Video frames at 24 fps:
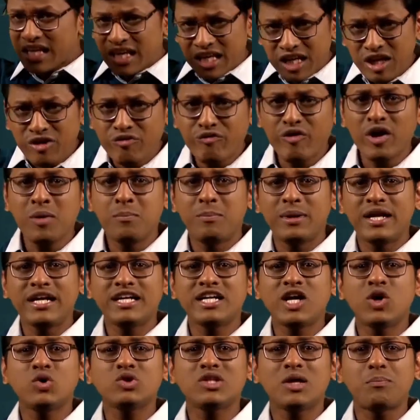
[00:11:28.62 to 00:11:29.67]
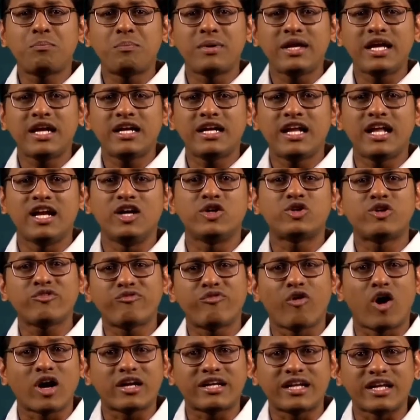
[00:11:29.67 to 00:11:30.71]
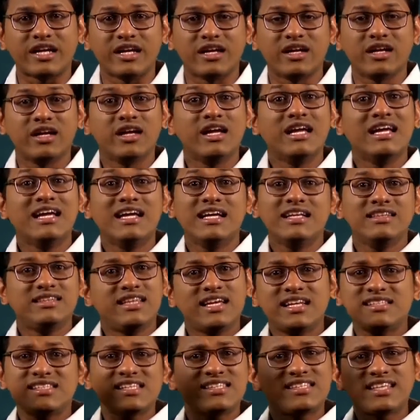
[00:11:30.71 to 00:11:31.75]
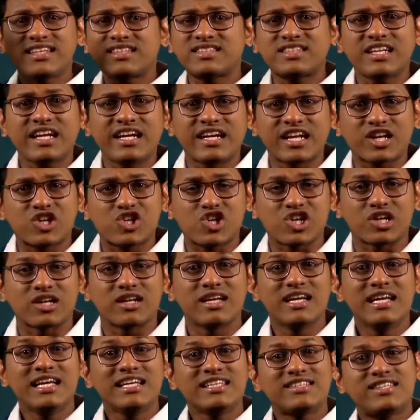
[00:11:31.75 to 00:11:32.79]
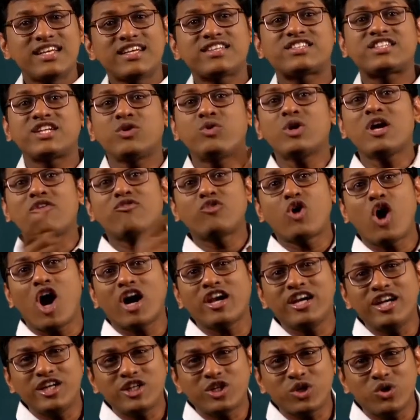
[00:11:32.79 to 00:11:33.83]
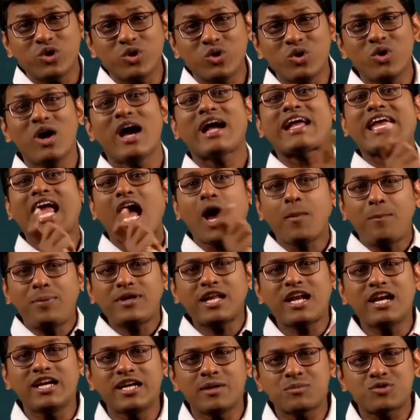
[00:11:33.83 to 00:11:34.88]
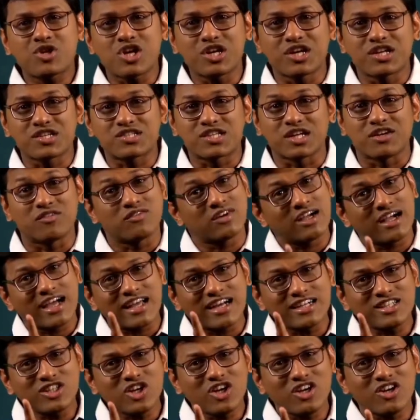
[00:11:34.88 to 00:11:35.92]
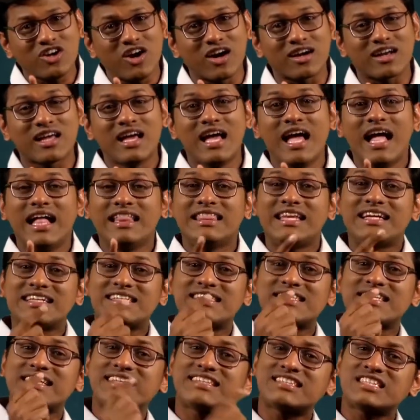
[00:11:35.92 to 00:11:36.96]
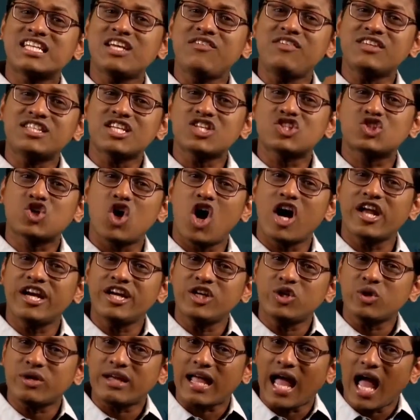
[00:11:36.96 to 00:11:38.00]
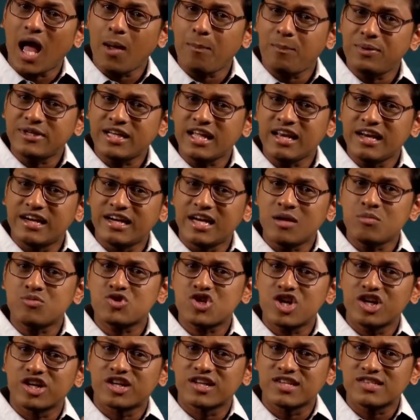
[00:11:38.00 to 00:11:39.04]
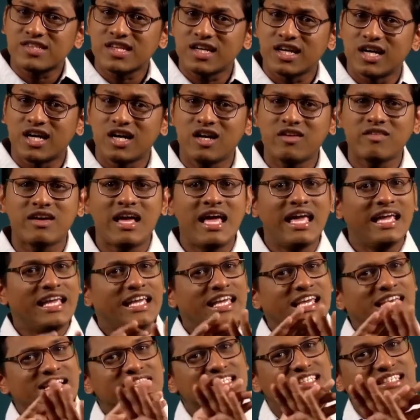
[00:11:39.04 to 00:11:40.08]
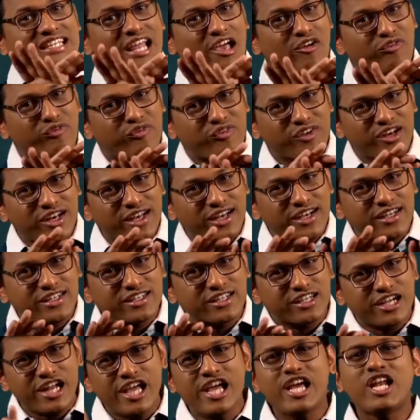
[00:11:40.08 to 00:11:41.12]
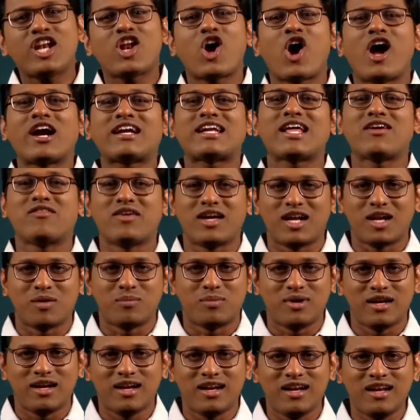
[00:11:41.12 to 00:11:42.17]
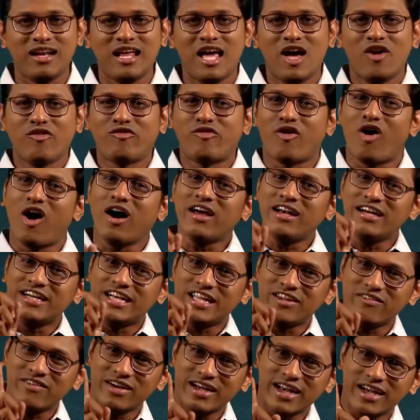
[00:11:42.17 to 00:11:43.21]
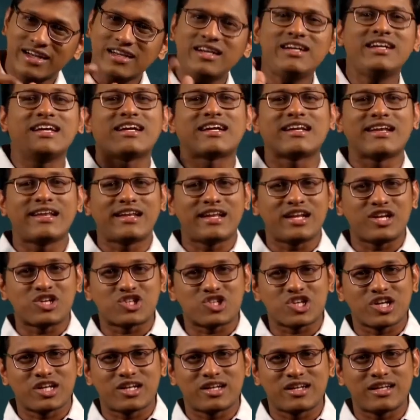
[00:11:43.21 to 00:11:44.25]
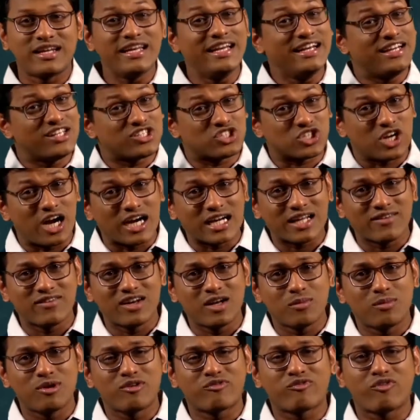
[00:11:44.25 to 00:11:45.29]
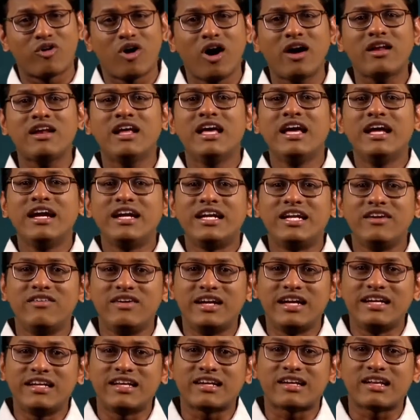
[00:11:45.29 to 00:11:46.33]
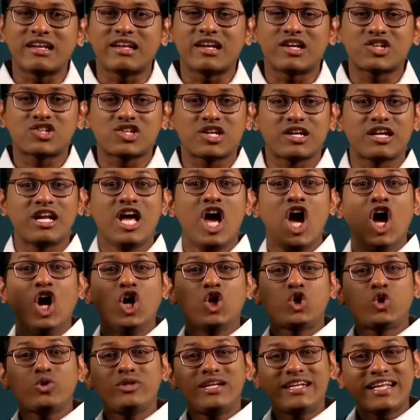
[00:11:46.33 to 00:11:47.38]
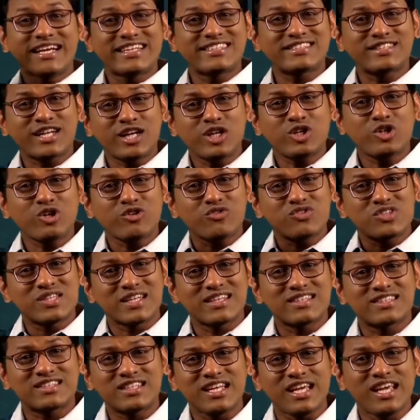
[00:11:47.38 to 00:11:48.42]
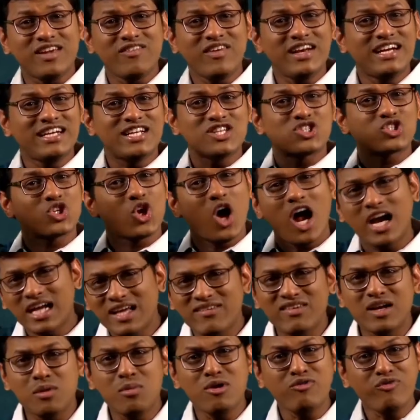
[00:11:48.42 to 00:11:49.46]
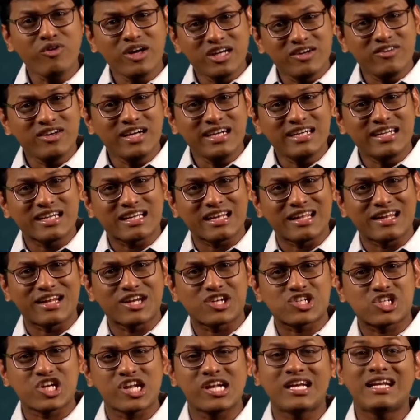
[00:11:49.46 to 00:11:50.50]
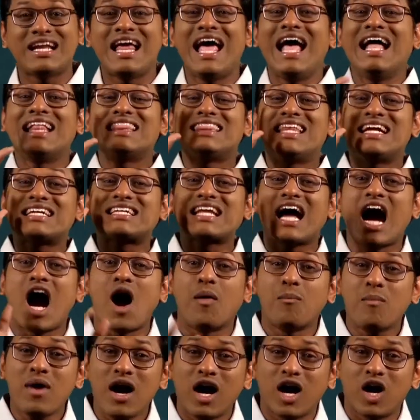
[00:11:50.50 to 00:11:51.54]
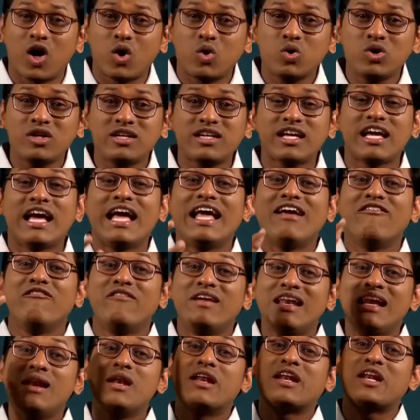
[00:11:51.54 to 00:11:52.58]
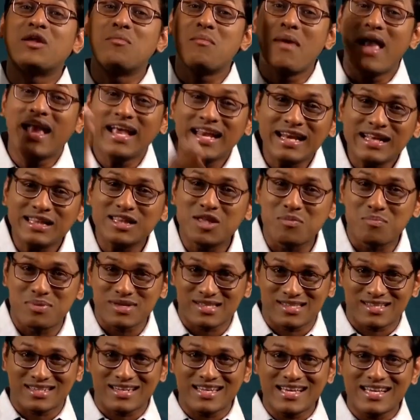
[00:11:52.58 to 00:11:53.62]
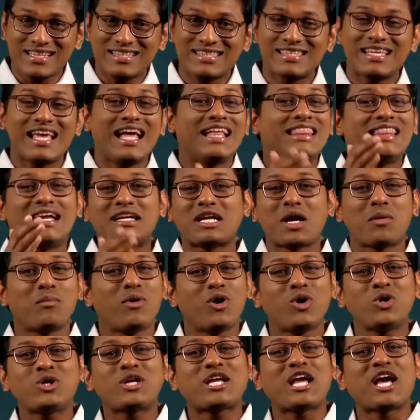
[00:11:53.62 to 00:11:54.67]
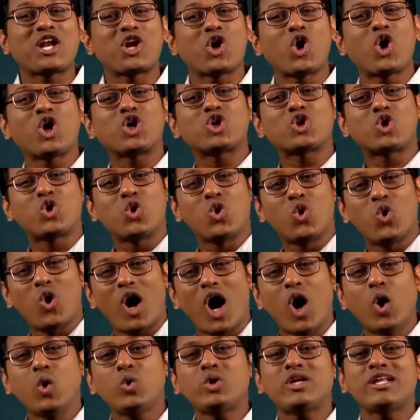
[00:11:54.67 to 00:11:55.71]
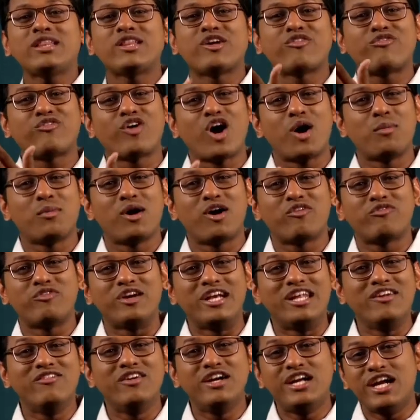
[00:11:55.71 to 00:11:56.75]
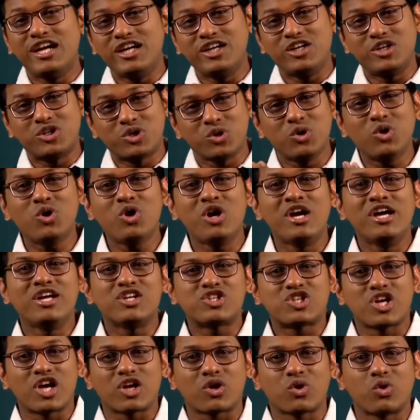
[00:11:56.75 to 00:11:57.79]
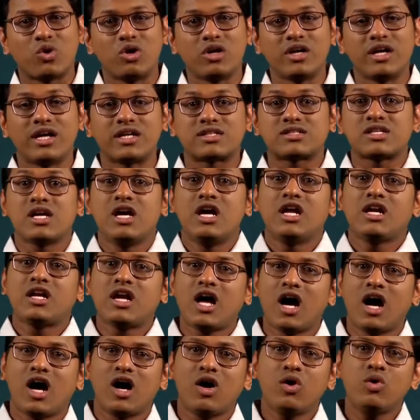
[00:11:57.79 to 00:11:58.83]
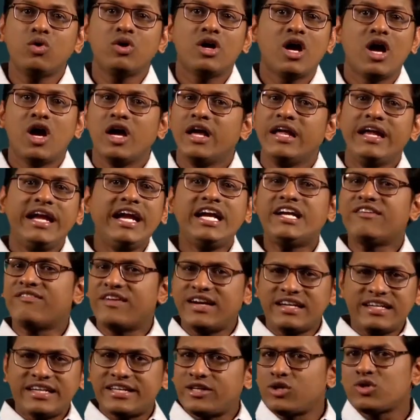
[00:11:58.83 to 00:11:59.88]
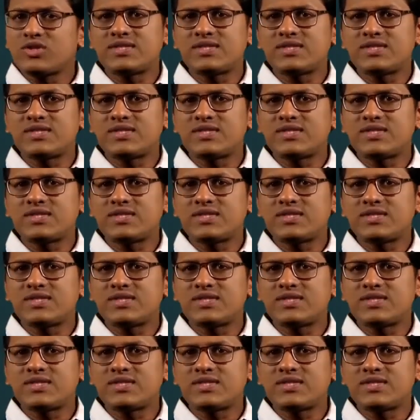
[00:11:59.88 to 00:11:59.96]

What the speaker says: if I bring down the P&L to 40, there is a 60 reduction. 60 would have gone into capital redemption reserve, correct or not? That 60 which has gone into capital redemption reserve is definitely not available for dividend declaration. It is not available for dividend declaration. To that extent of 60, when it is not available for dividend declaration, that amount will remain in the business. That amount cannot go out in the form of dividend to shareholders. Now, it went into